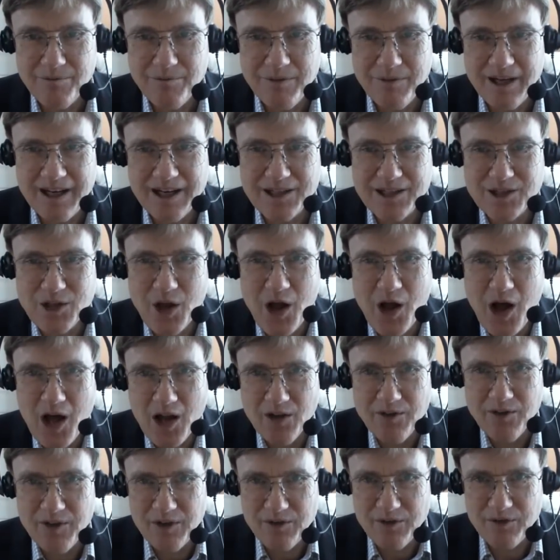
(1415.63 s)
because
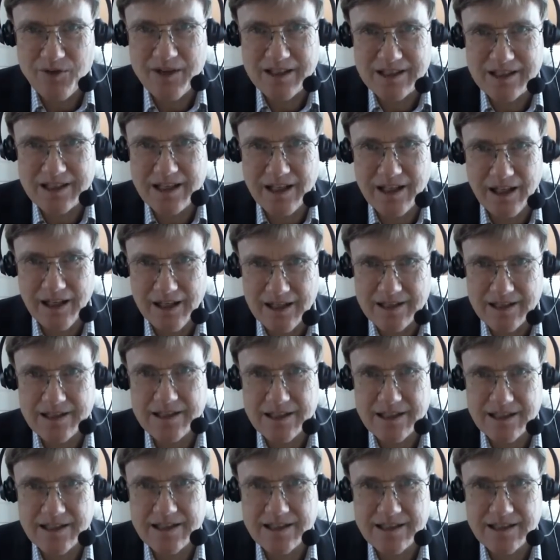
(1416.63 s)
all of it fits
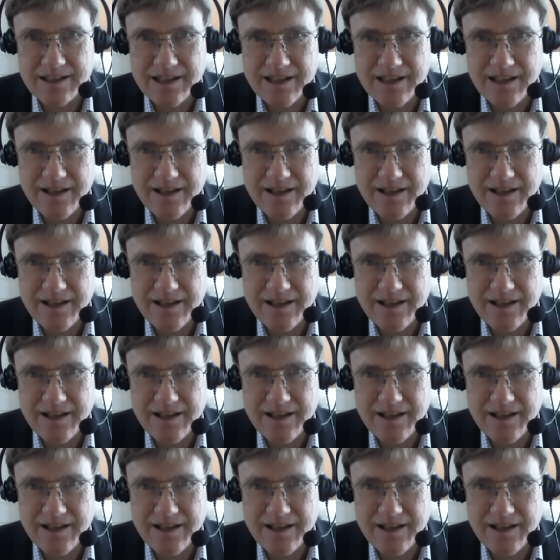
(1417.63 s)
Golitsyn's